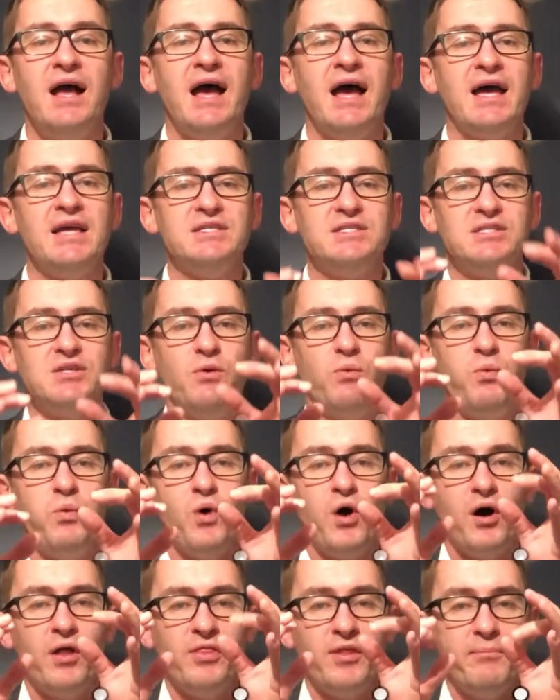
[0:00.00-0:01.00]
as to
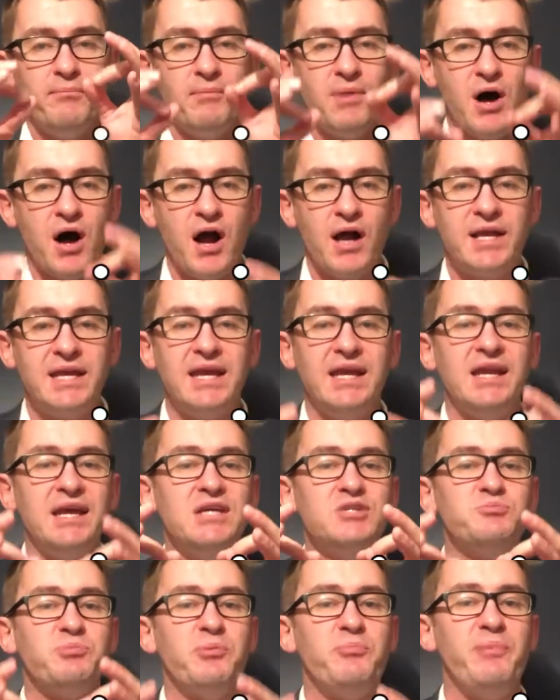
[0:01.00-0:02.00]
what the market
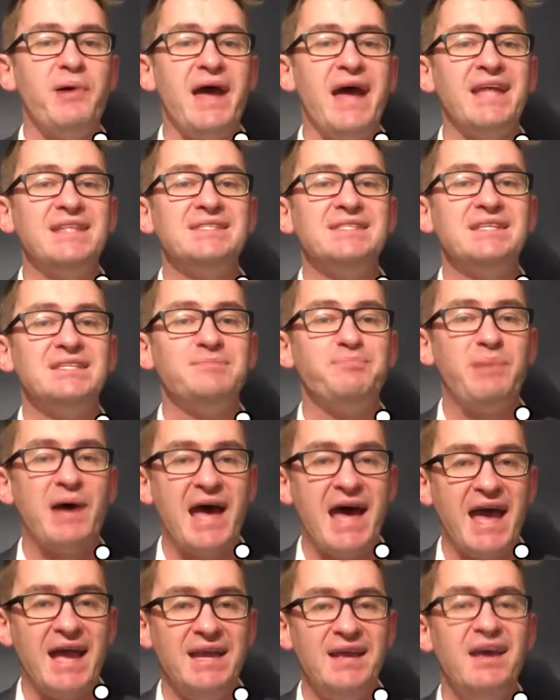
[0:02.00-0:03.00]
is prepared to
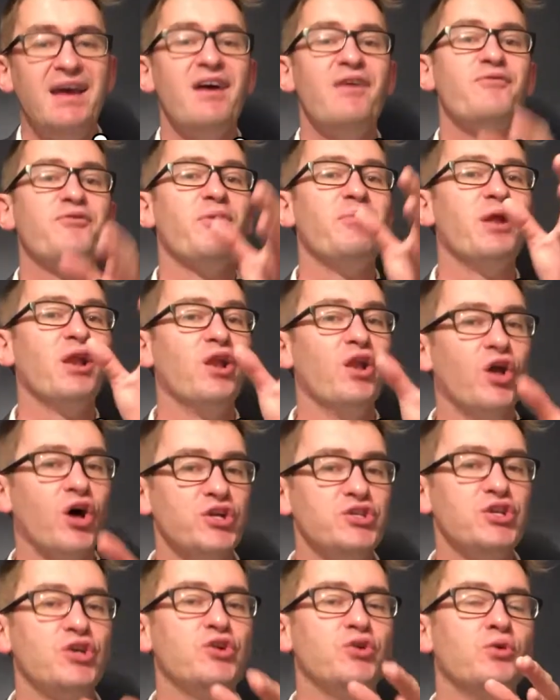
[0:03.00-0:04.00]
pay from a
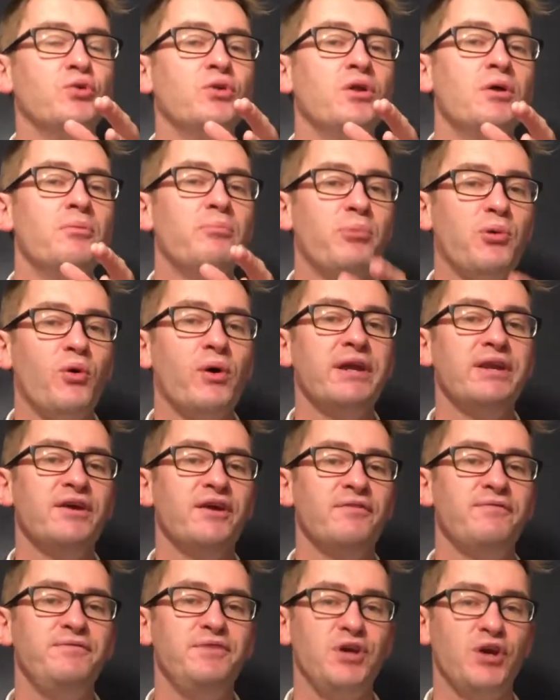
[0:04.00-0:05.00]
logical point
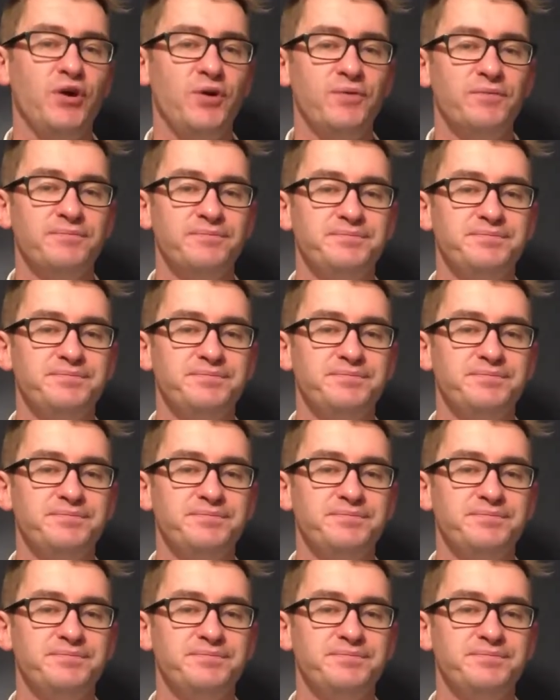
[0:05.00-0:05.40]
of view.